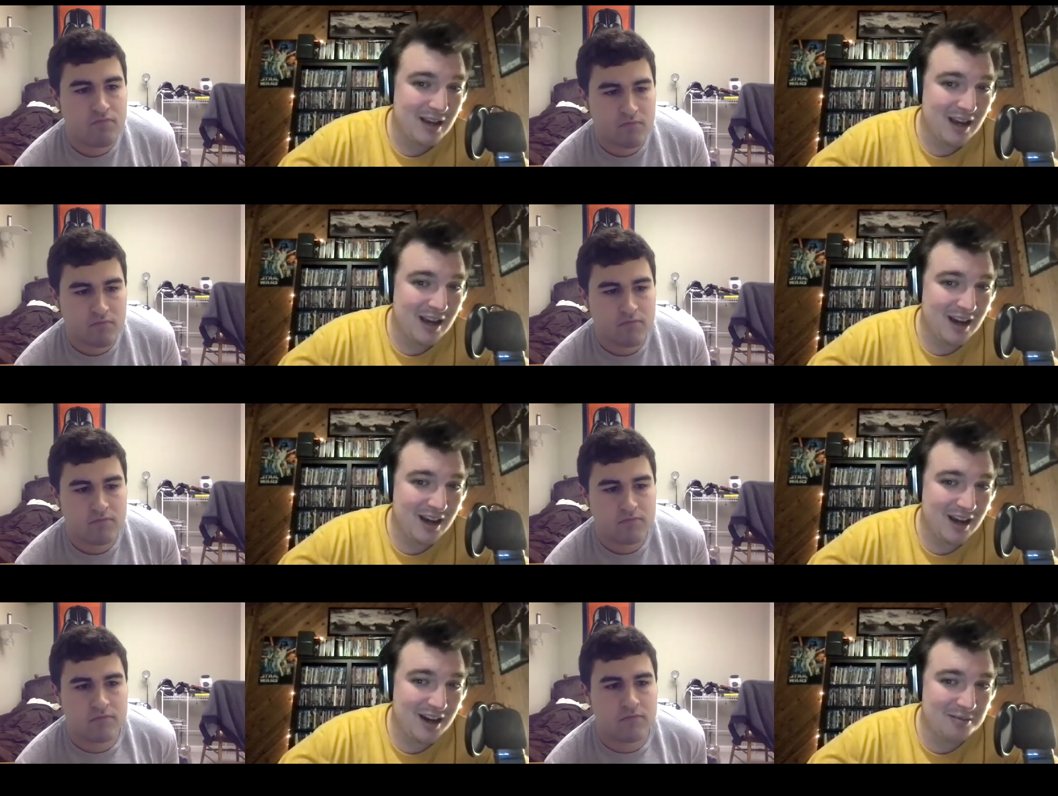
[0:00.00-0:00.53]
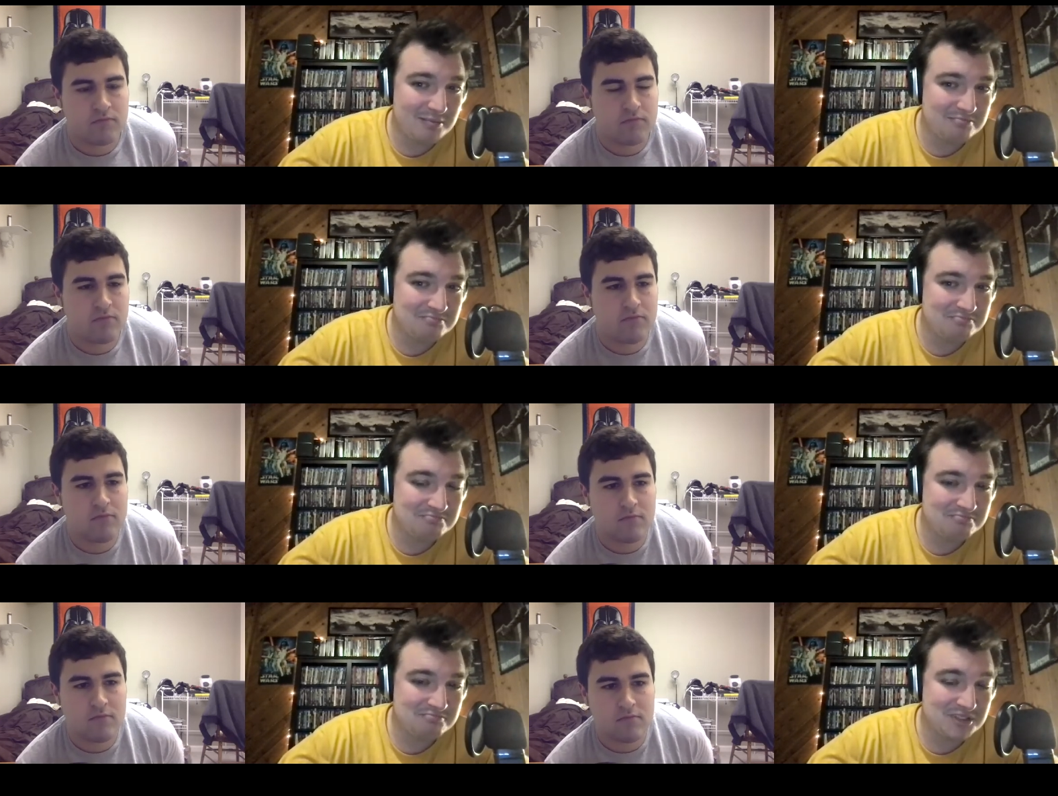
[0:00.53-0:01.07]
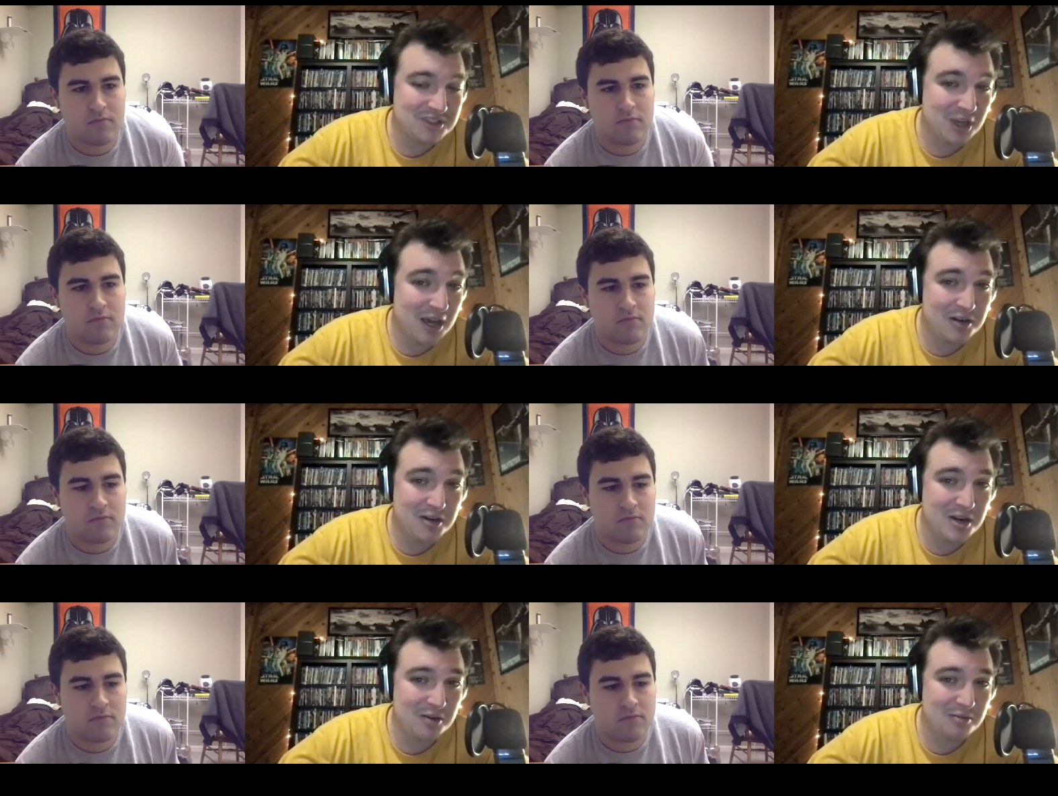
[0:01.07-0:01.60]
Speaker 1: Um, so I
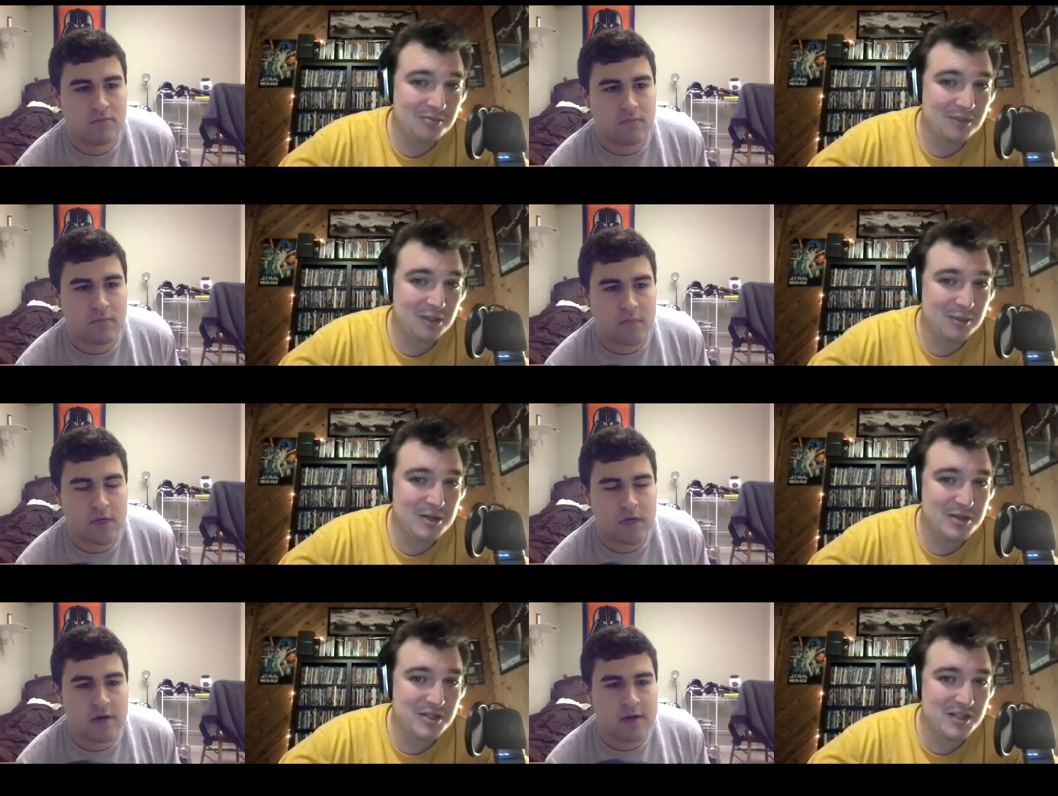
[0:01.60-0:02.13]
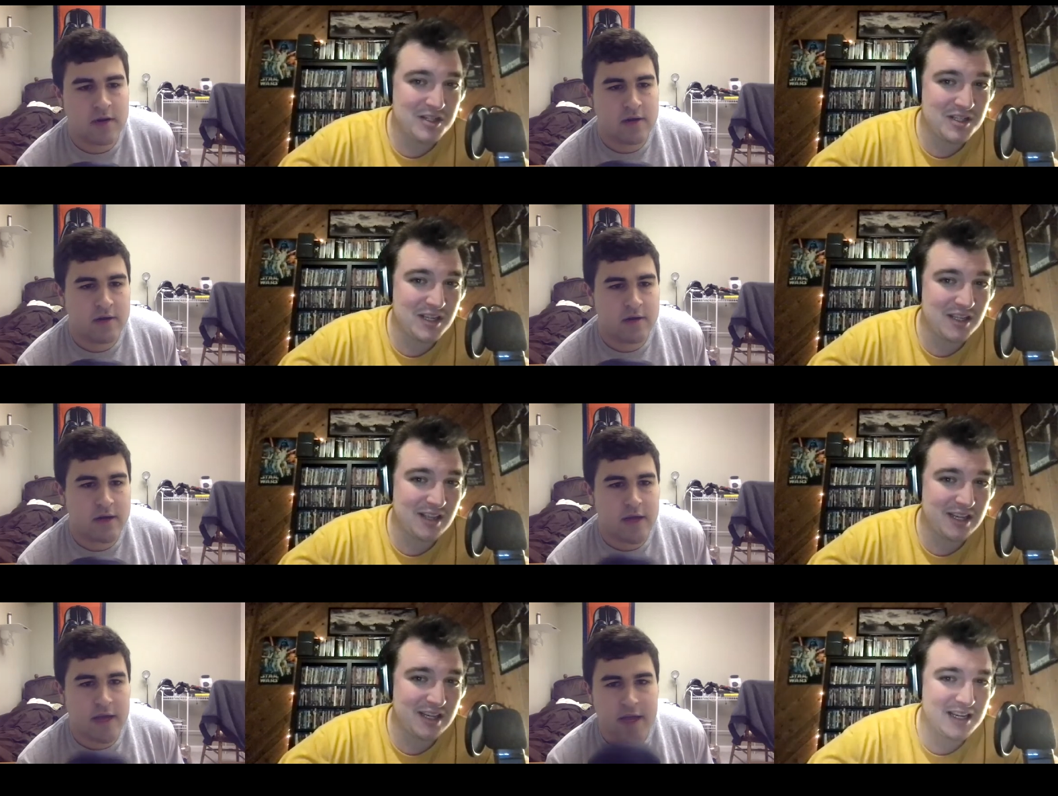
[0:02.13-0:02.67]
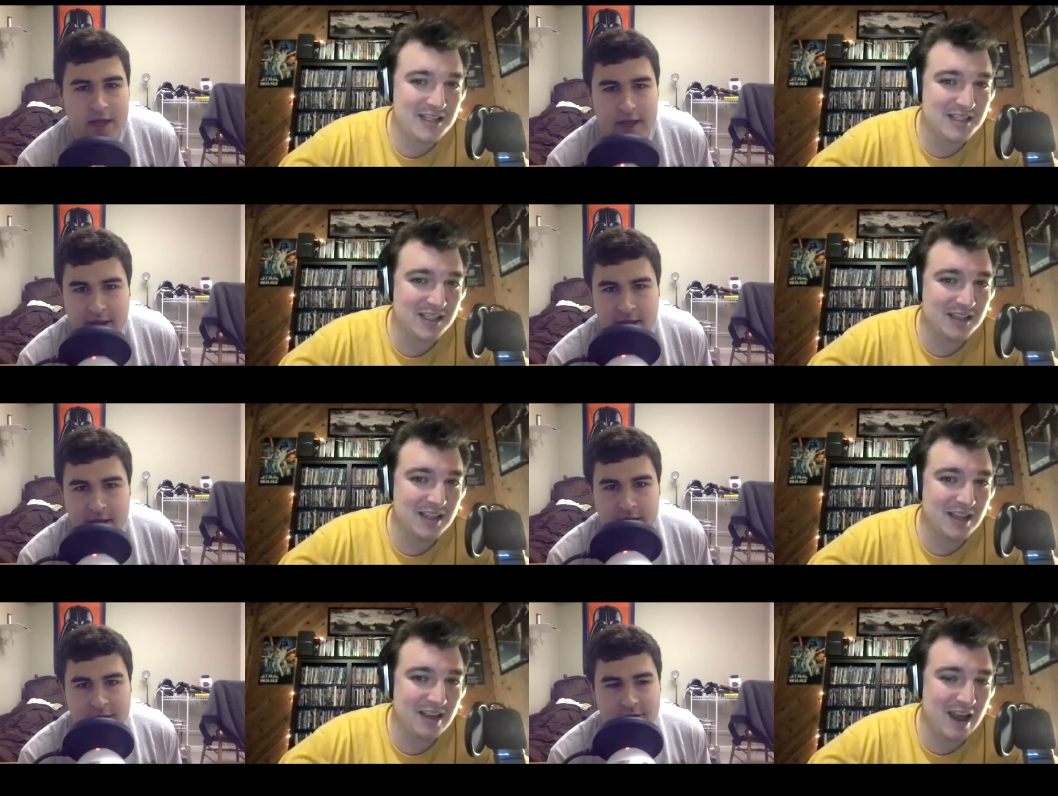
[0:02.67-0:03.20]
don't know. It'll be interesting to see. Like I
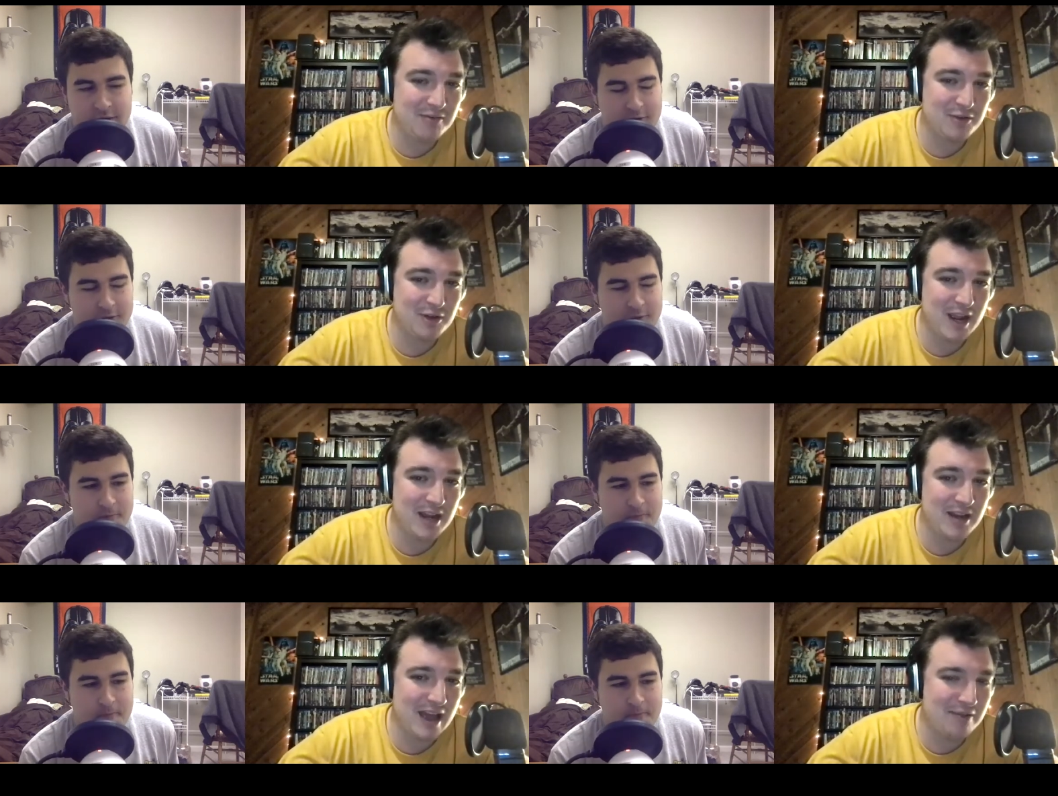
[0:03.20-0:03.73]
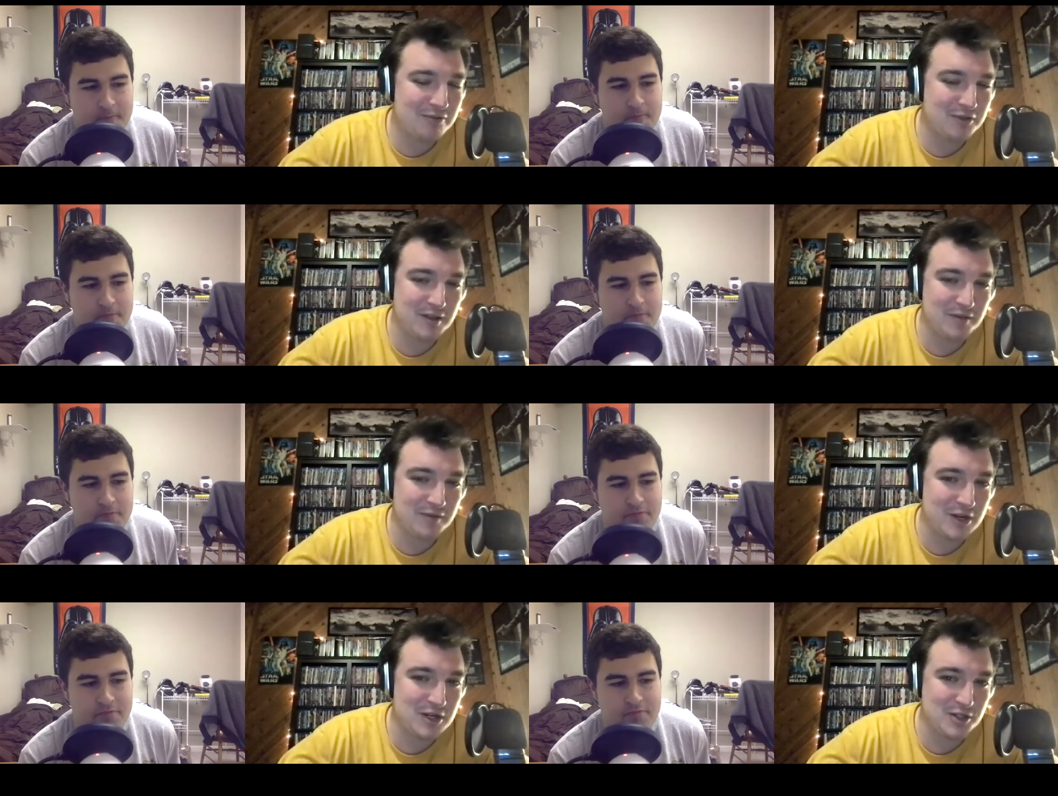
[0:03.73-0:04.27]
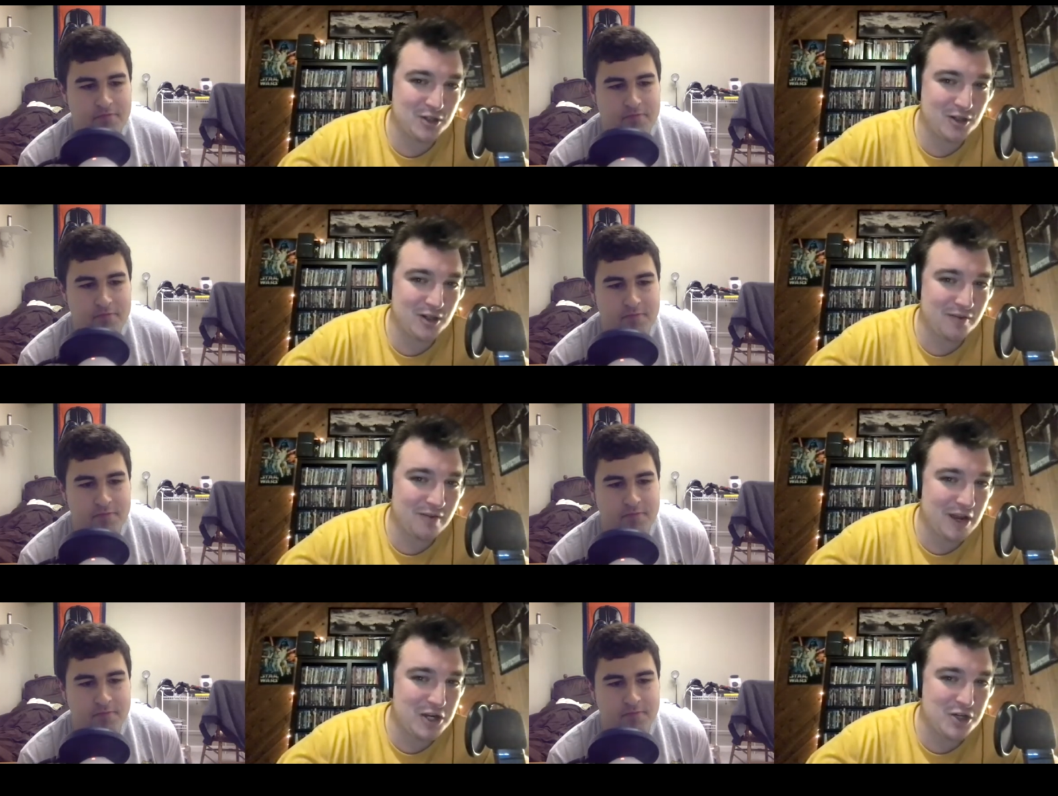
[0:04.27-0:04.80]
said, they after and after they finish
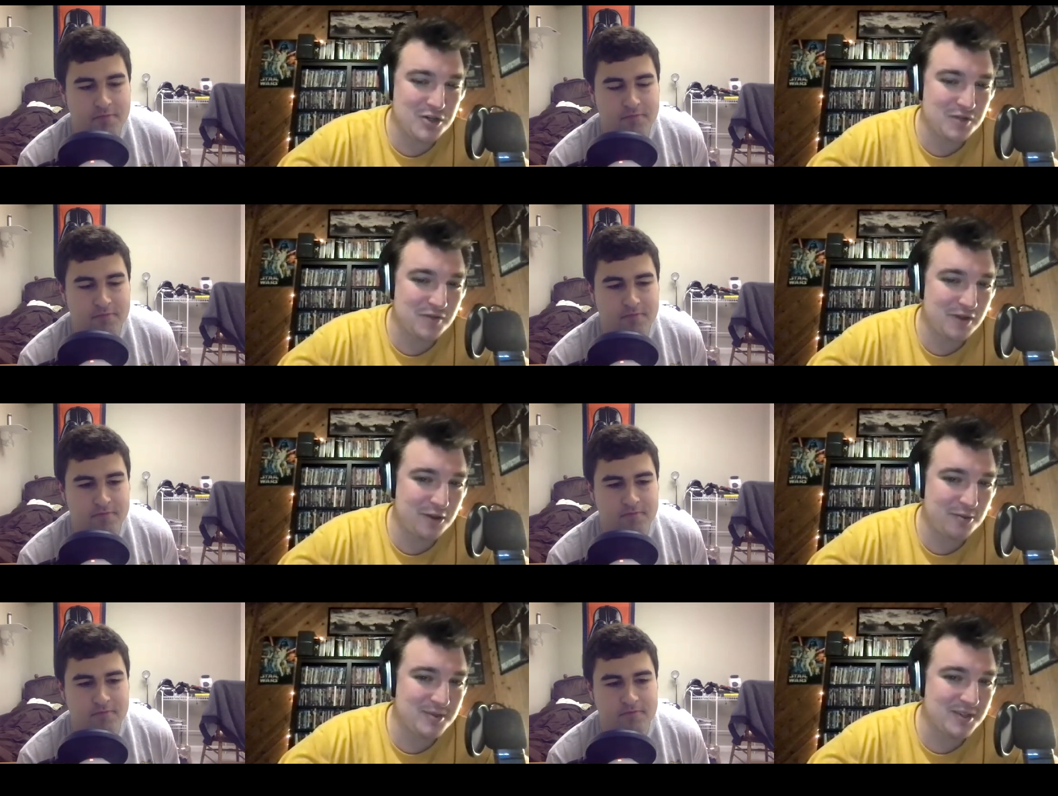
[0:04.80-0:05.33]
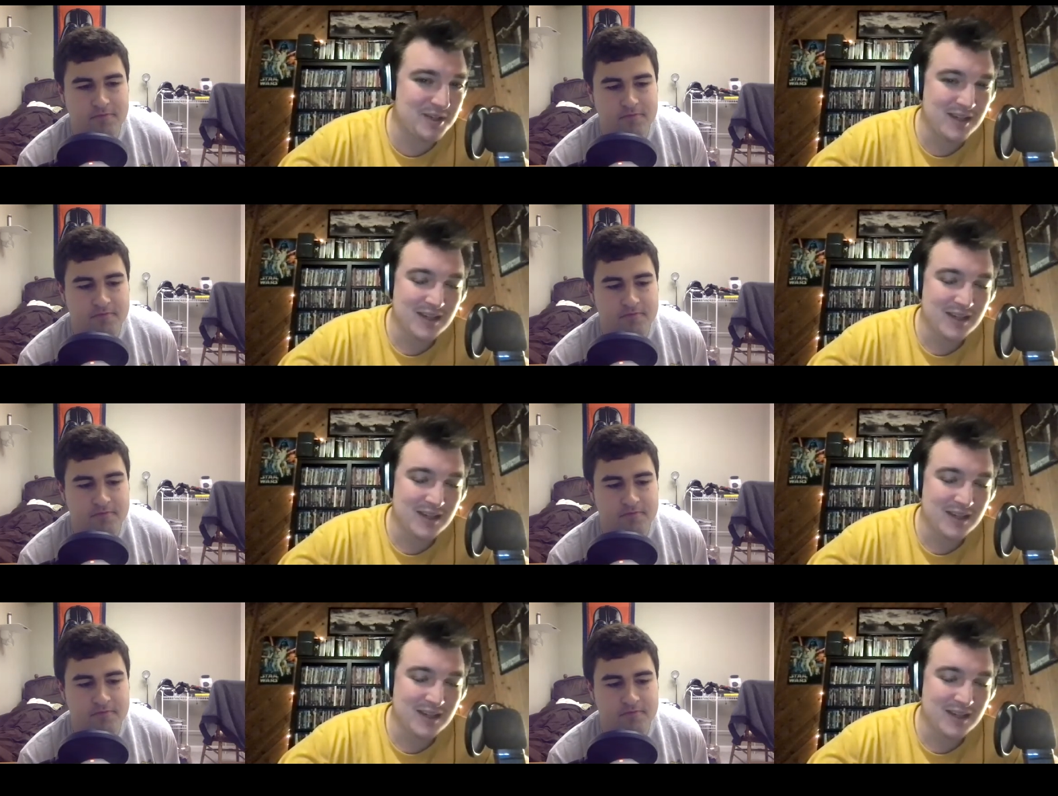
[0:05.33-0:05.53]
their Avengers films,